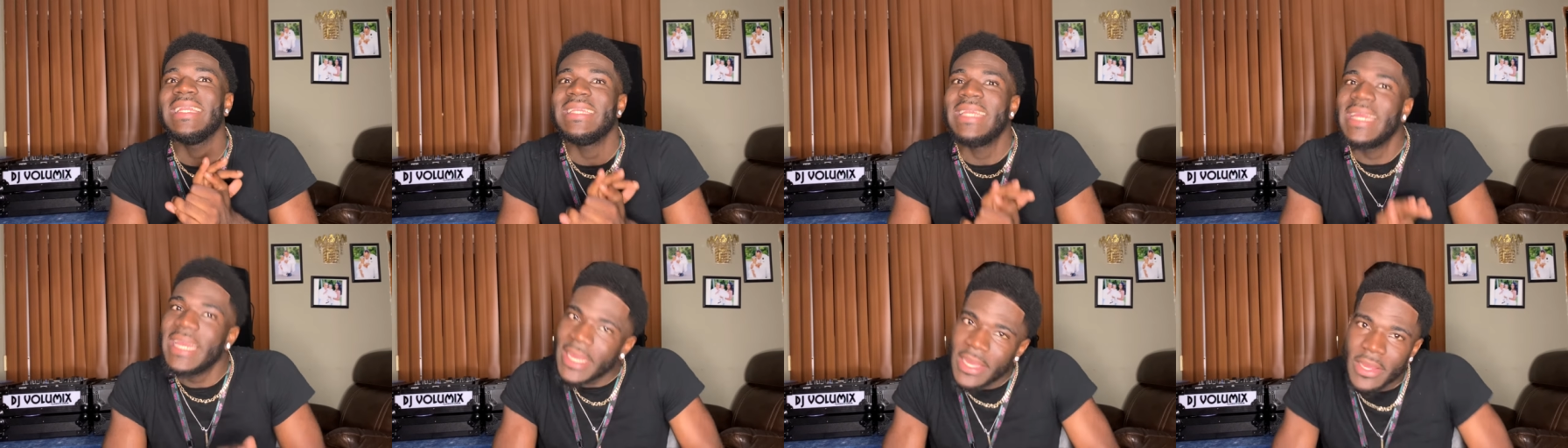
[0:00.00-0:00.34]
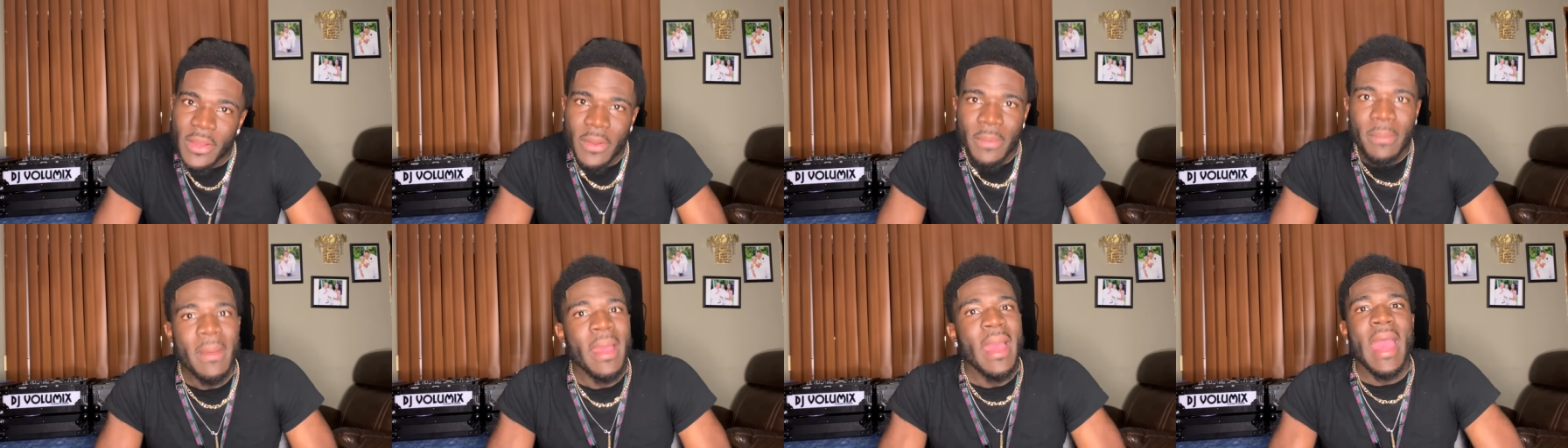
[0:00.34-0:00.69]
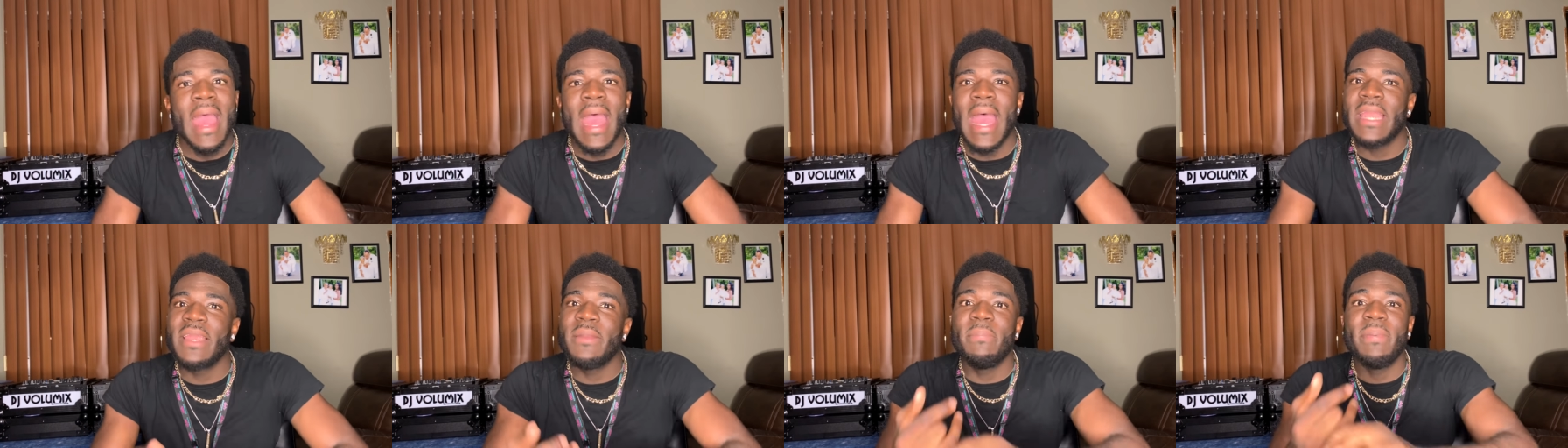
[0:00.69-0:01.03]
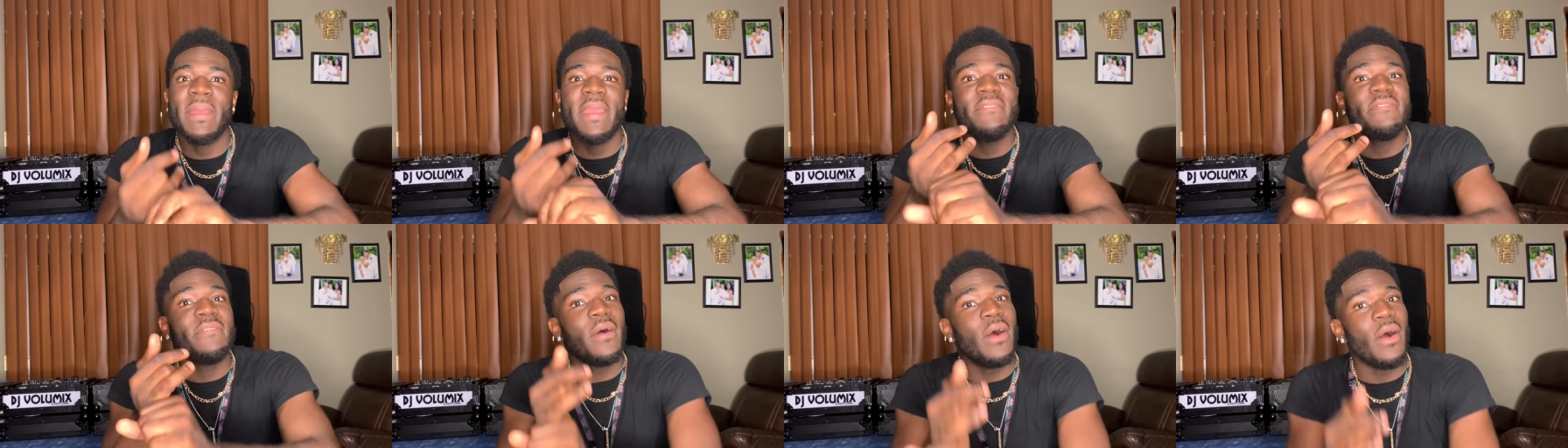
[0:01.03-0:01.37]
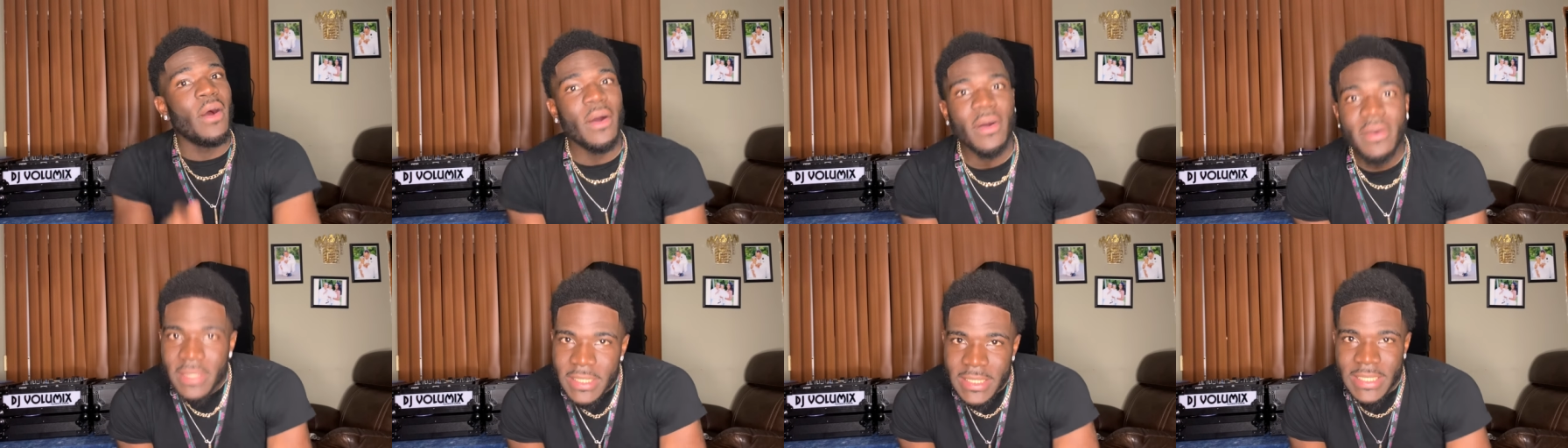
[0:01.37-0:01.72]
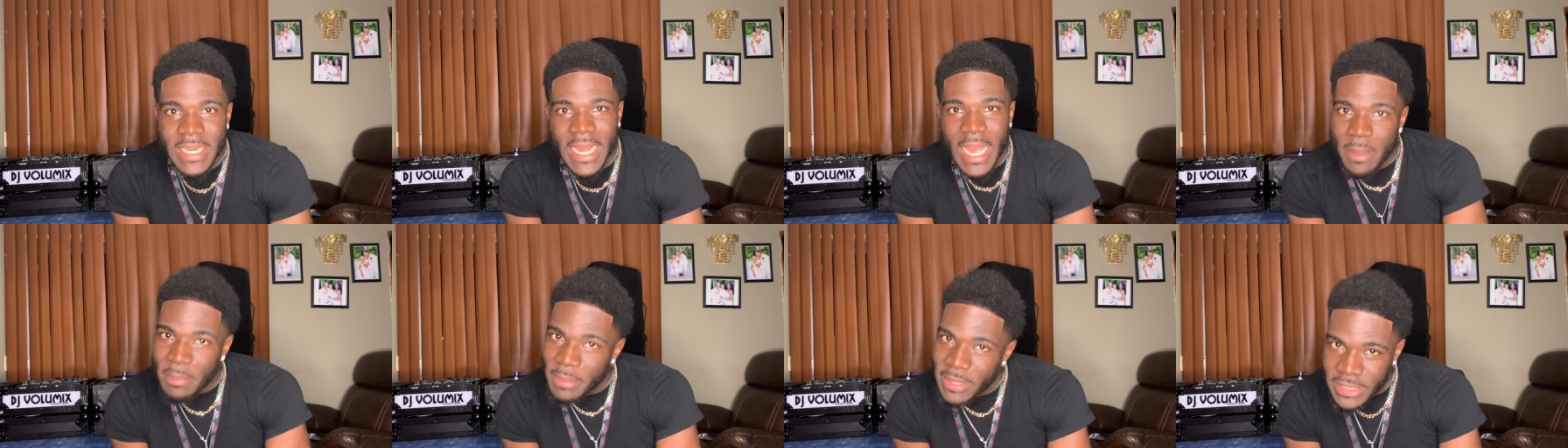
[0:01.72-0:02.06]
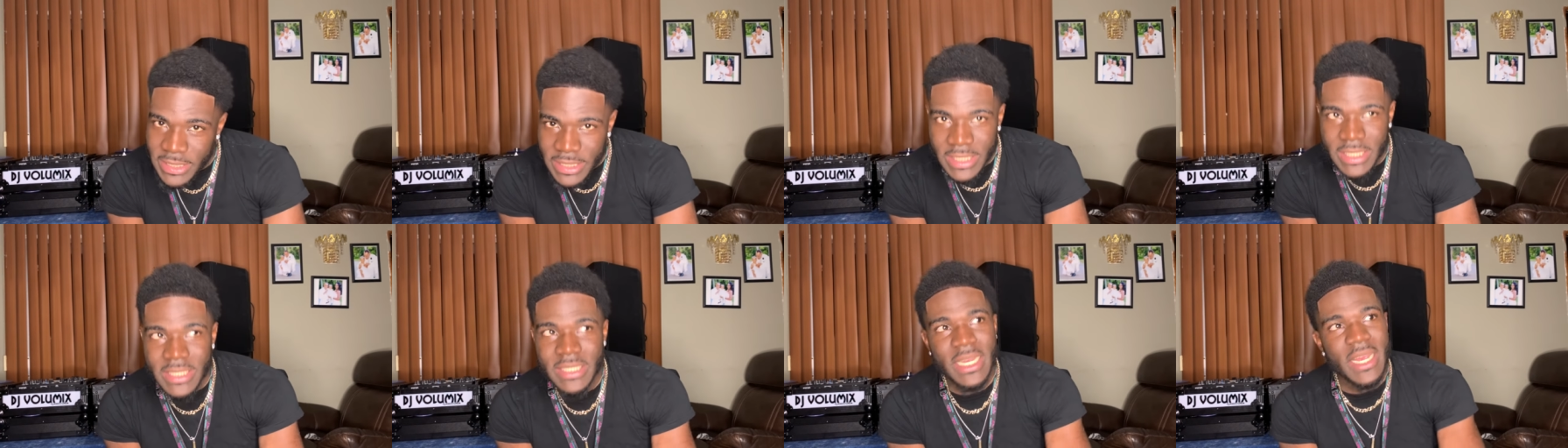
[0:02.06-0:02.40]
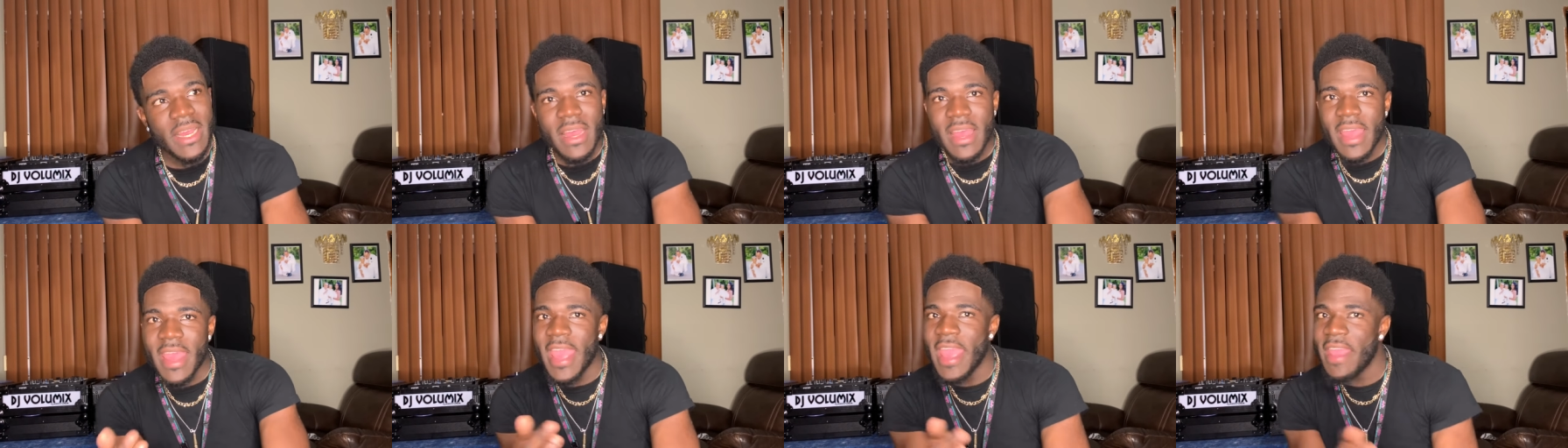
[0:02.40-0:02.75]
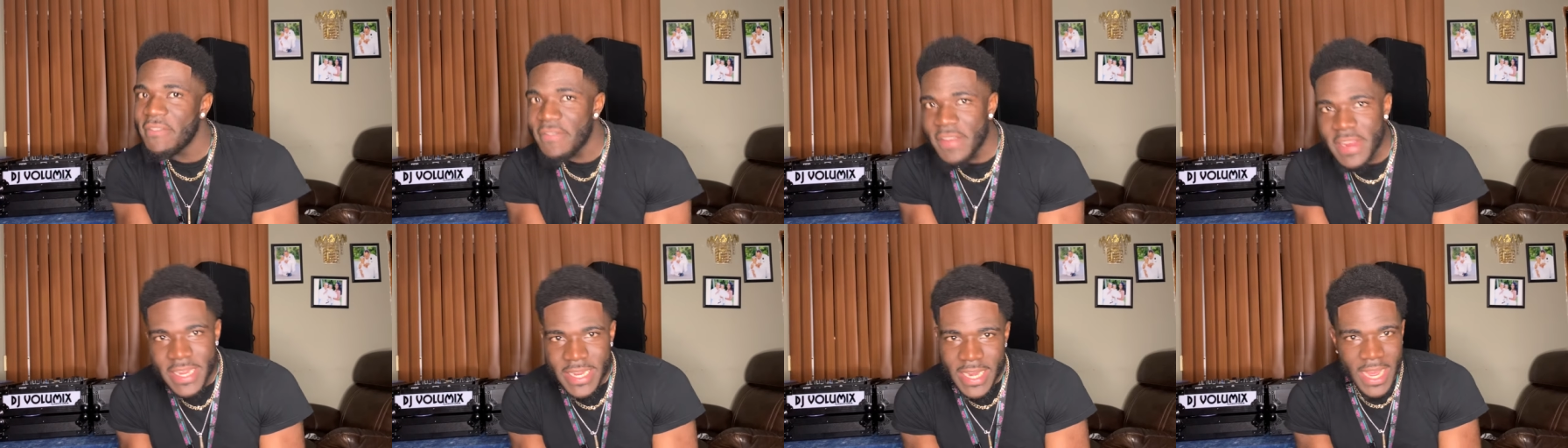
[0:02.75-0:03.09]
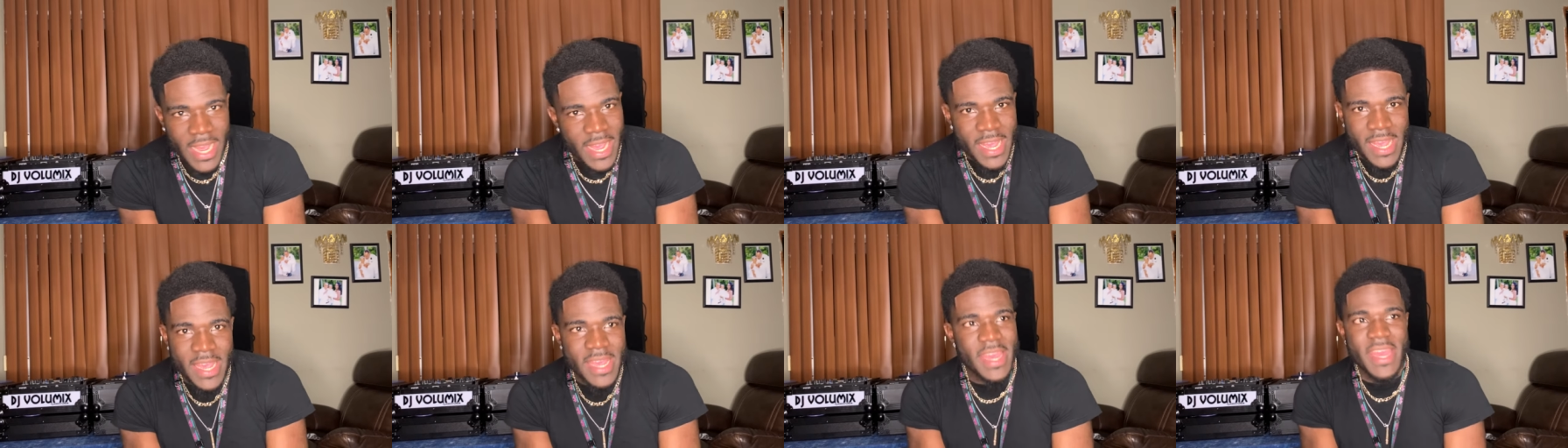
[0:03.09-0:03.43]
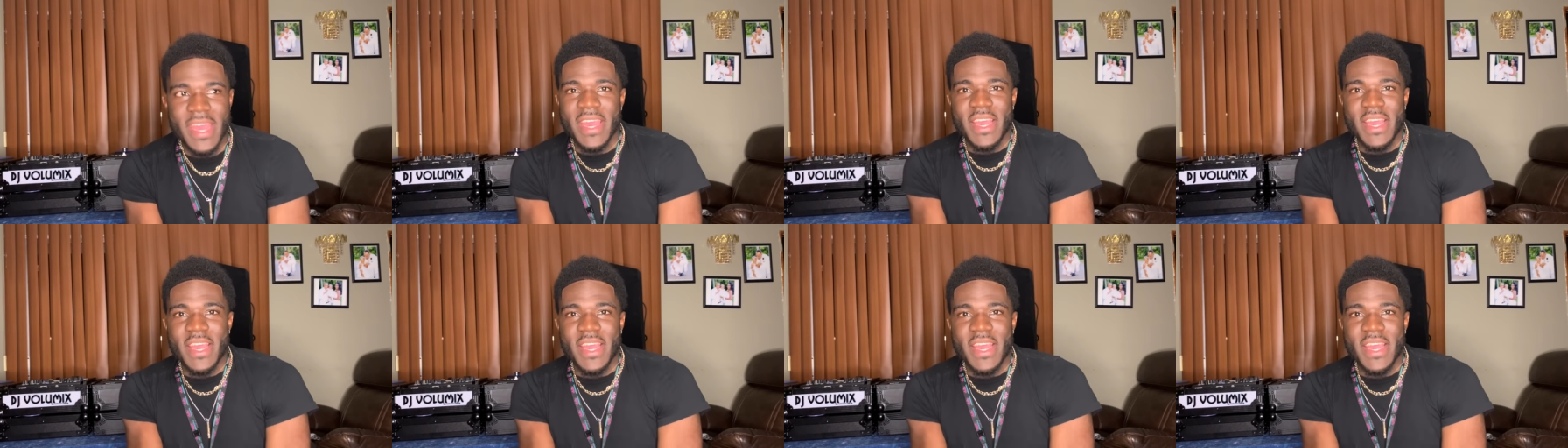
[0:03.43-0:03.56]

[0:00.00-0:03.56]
damn, I had to pay for all the damages, everything.